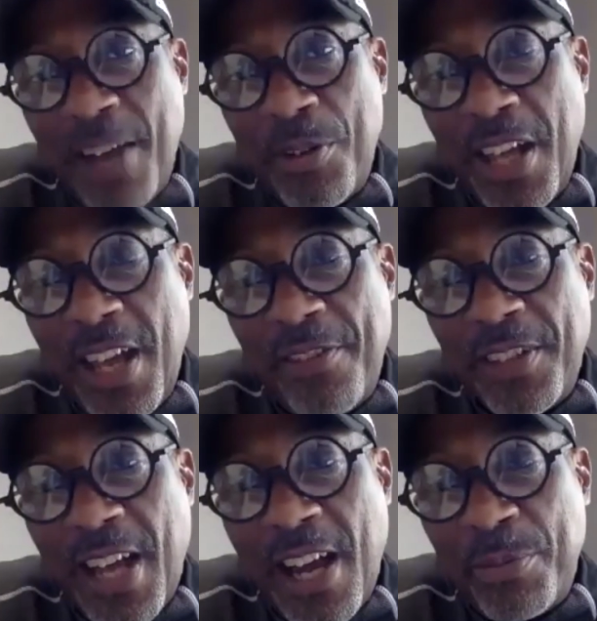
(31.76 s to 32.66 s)
want to have the
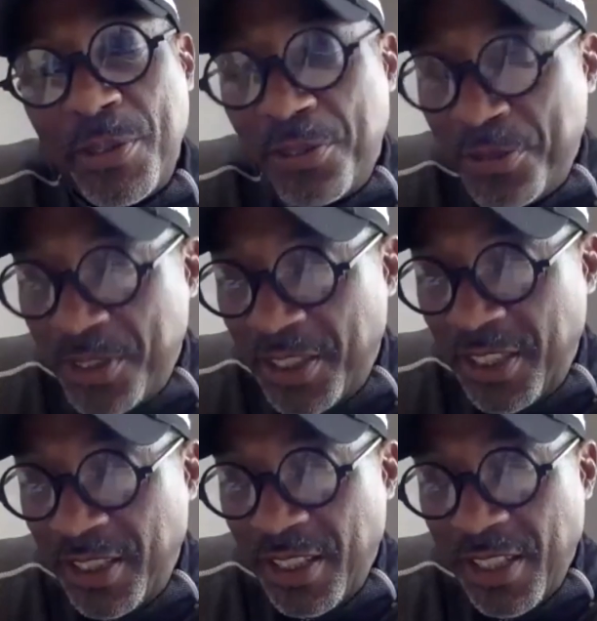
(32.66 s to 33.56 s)

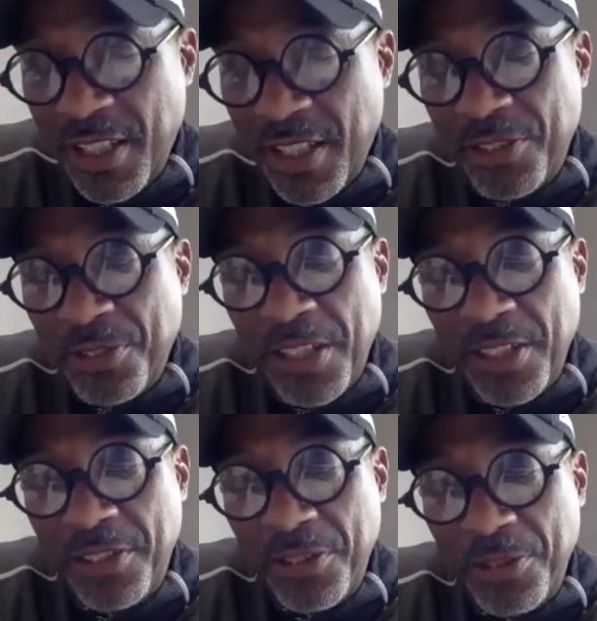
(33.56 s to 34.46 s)
opportunity to
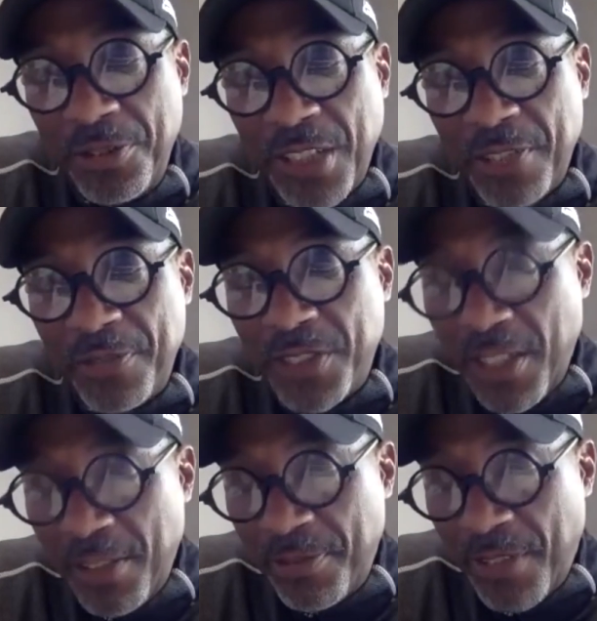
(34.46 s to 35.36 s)
introduce Chef
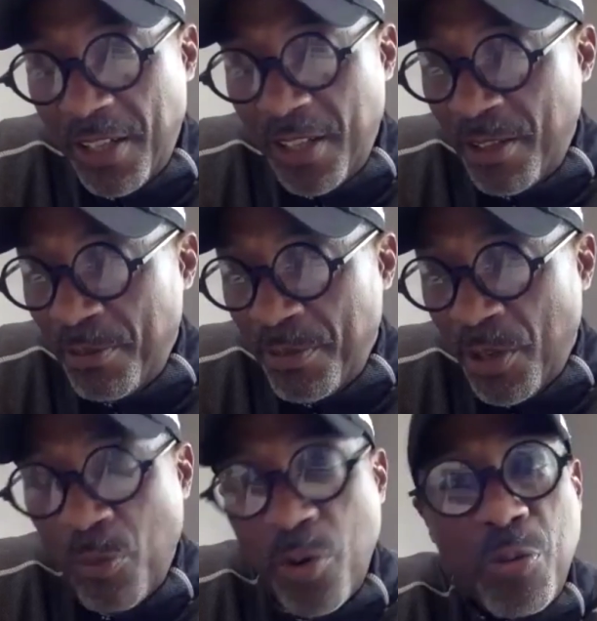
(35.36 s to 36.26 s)
Jeff,
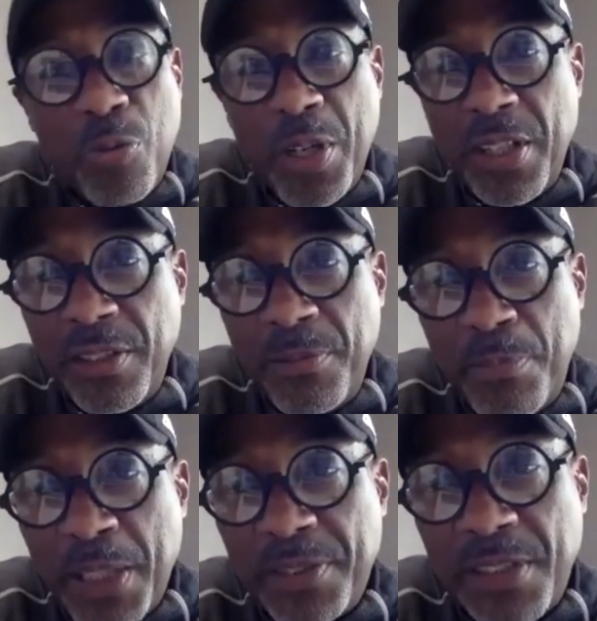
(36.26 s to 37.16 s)
award-winning,
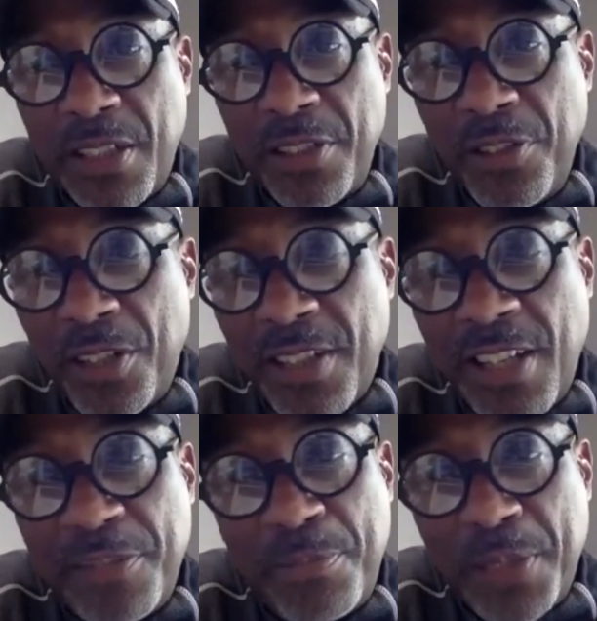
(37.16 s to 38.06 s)
New York
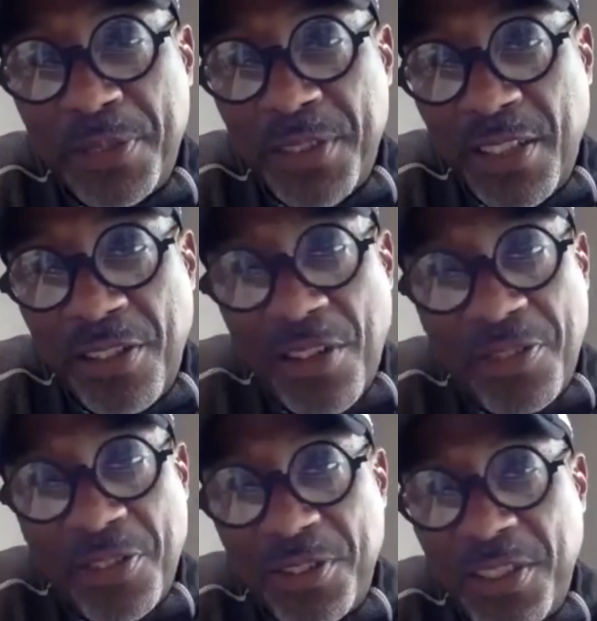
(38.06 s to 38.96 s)
Times best-selling
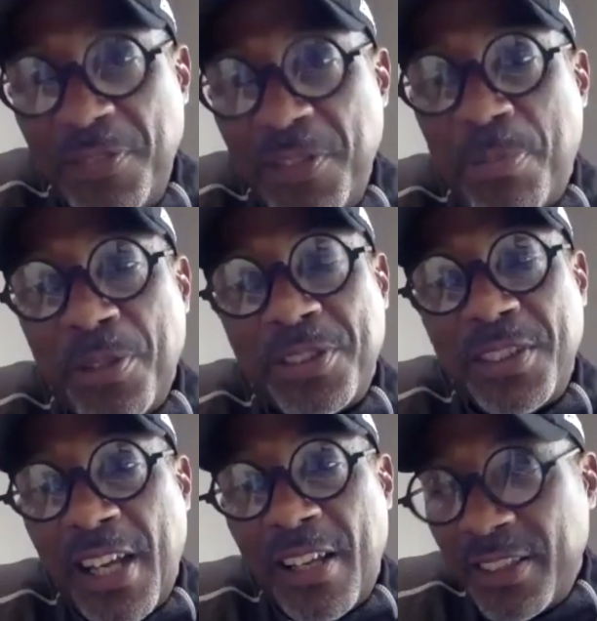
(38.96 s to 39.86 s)
author, TV
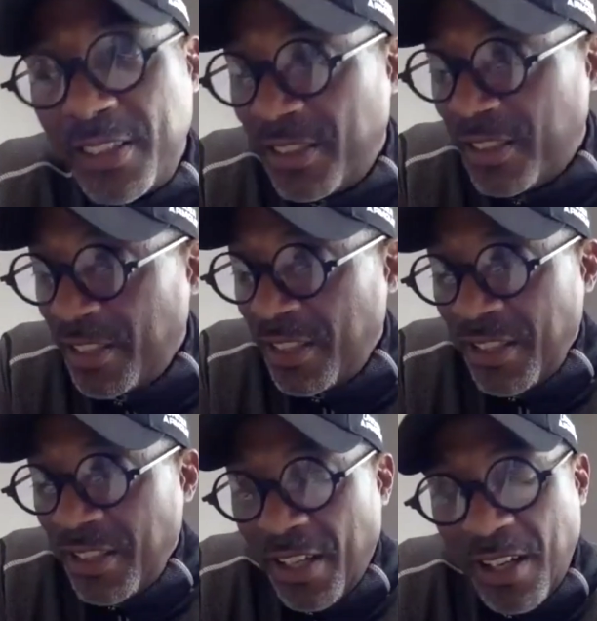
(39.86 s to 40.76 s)
personality,
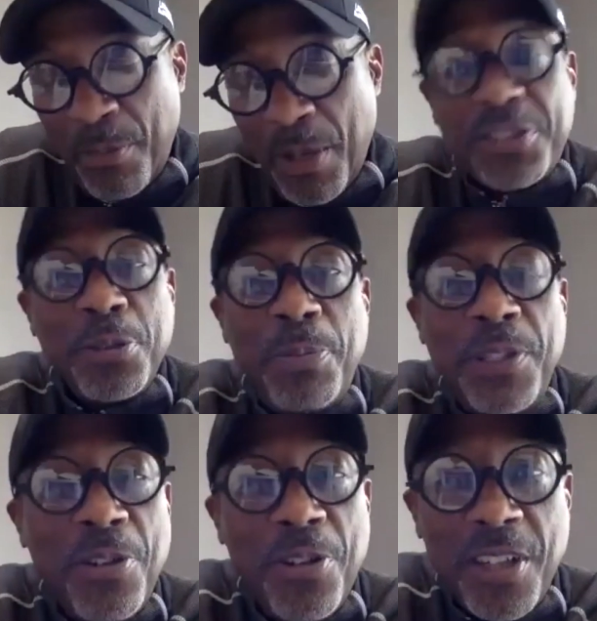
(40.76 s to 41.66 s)

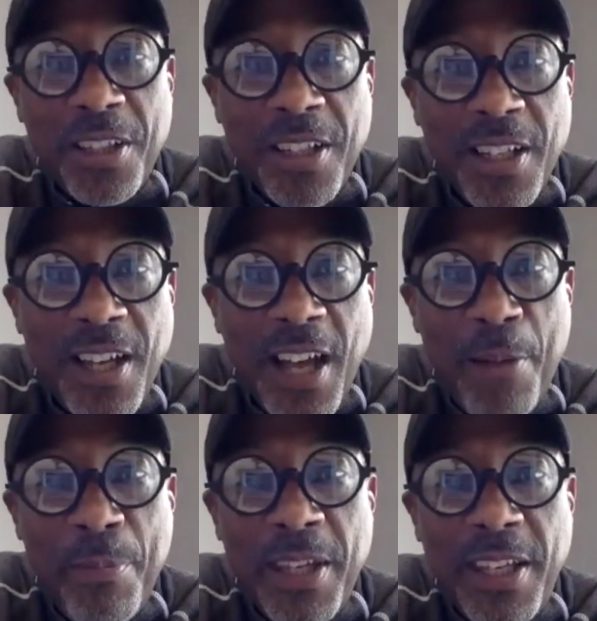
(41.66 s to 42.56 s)
hustlepreneur. I
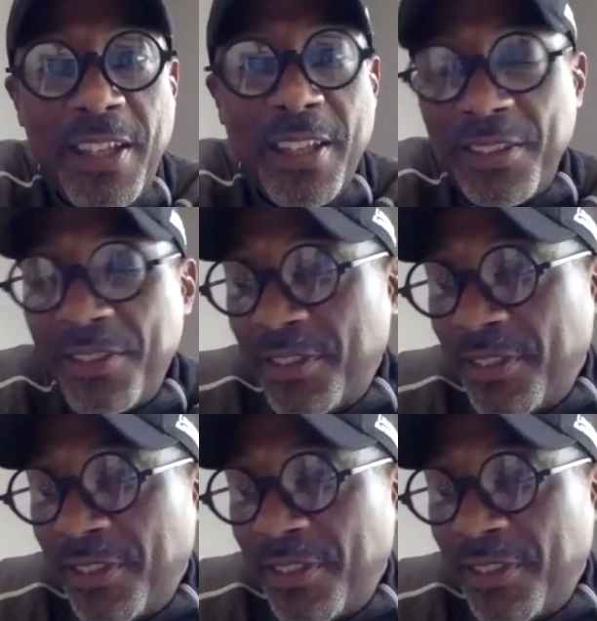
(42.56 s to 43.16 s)
mean, he is